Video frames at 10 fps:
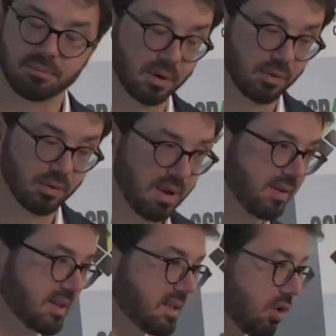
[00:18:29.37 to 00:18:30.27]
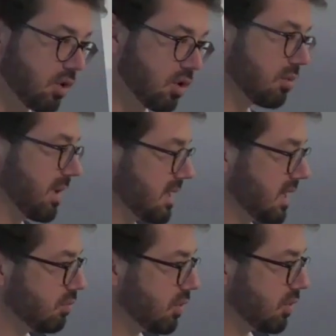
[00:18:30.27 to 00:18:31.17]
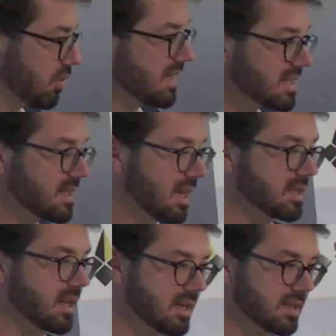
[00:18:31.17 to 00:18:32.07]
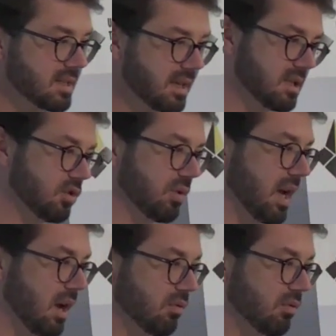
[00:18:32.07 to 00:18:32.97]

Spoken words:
But remember, this is a cost optimization model. It doesn't take externalities into account.